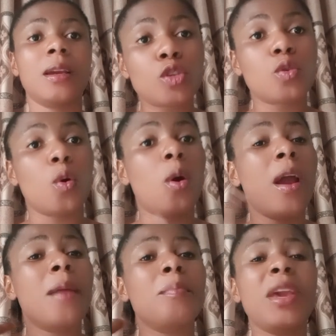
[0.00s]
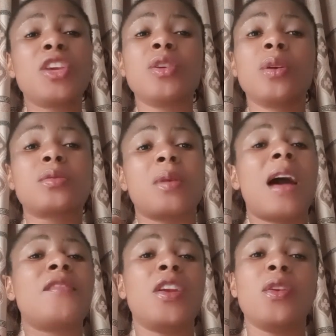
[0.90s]
Also make you not to
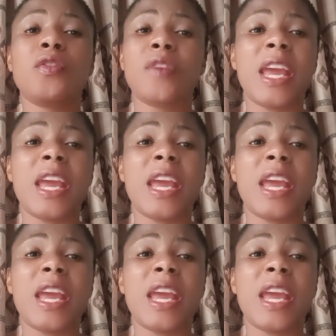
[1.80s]
have enough